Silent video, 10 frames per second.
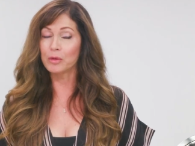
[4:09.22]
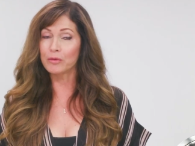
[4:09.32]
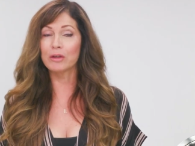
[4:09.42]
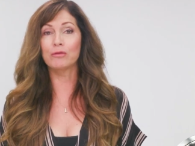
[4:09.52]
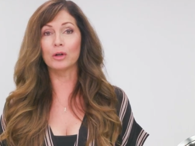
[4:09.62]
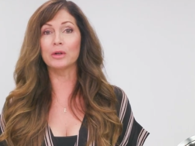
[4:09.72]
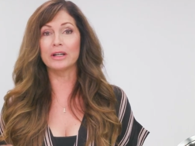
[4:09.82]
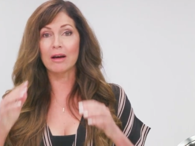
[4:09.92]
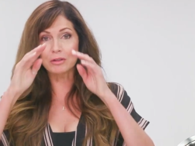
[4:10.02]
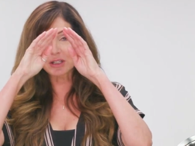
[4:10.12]
Moving
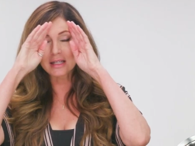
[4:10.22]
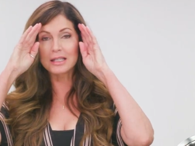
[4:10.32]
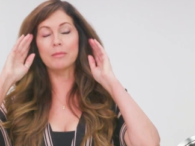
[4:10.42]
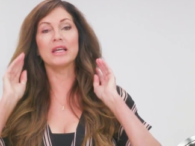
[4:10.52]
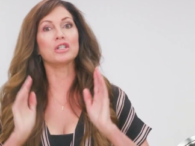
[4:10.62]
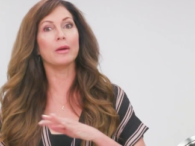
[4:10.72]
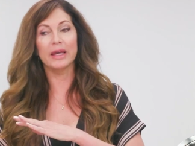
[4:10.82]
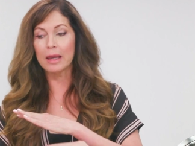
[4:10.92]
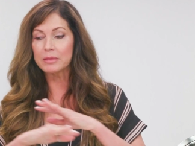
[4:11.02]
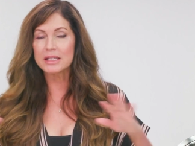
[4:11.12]
forward after Sunset Beach, I
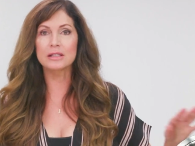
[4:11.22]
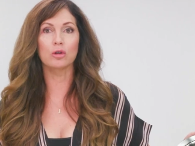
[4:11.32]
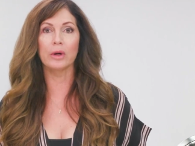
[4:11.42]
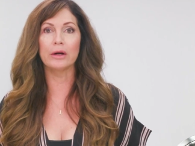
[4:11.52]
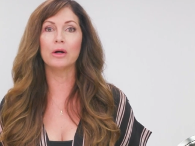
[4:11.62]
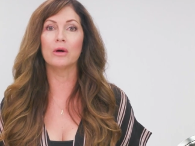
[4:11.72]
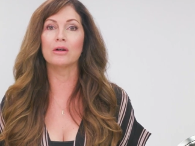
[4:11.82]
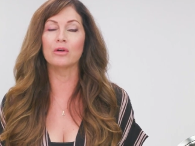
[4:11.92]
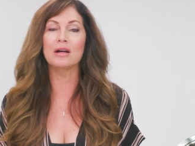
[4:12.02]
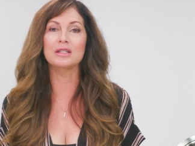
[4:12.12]
became Lisa Guerrero
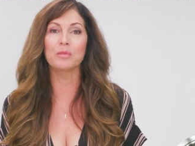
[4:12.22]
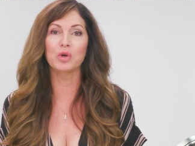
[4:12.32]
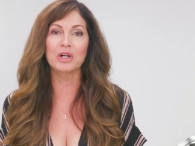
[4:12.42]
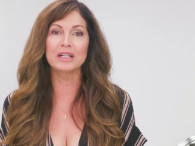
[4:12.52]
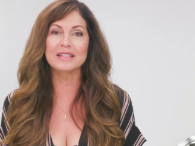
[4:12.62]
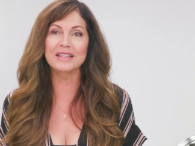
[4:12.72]
across the board.